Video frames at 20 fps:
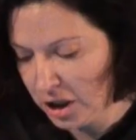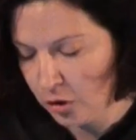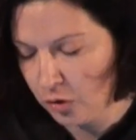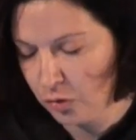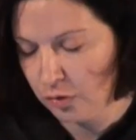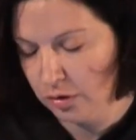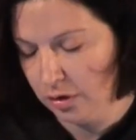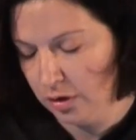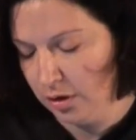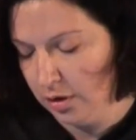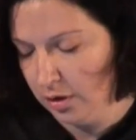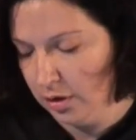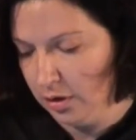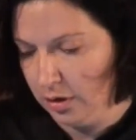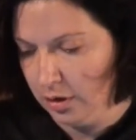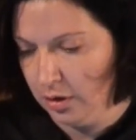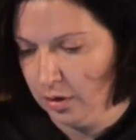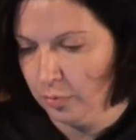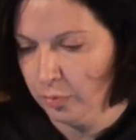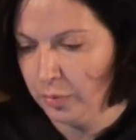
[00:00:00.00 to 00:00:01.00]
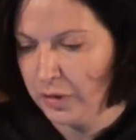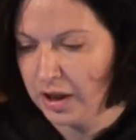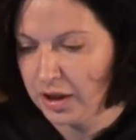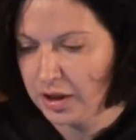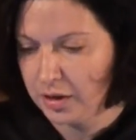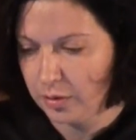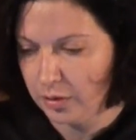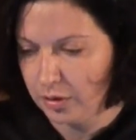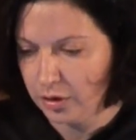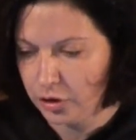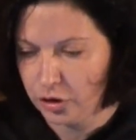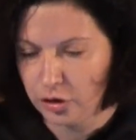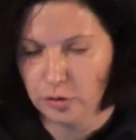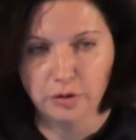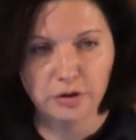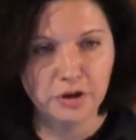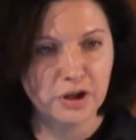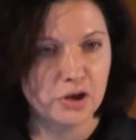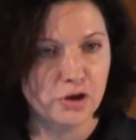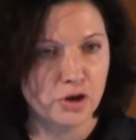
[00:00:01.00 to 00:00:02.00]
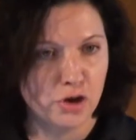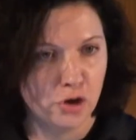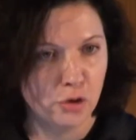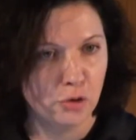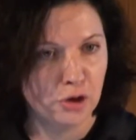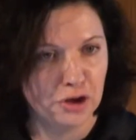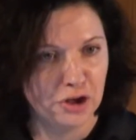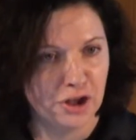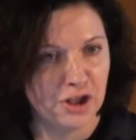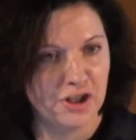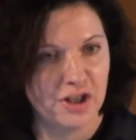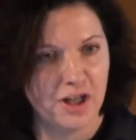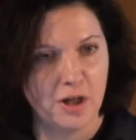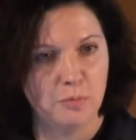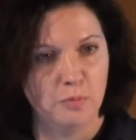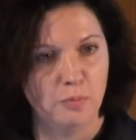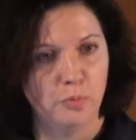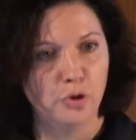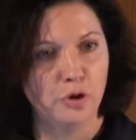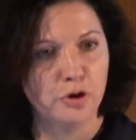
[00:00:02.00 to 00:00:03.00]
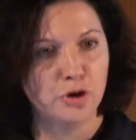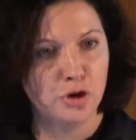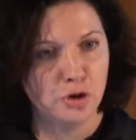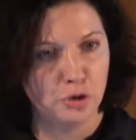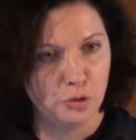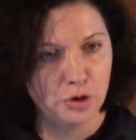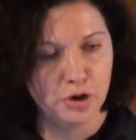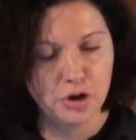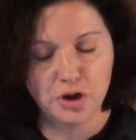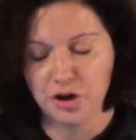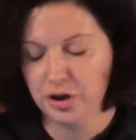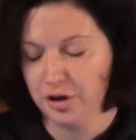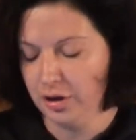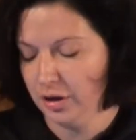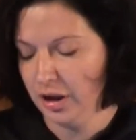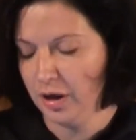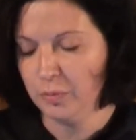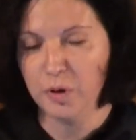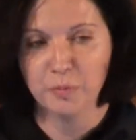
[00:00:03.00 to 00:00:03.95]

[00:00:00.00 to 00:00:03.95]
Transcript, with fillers: Now, my story in short is I'm born Jewish,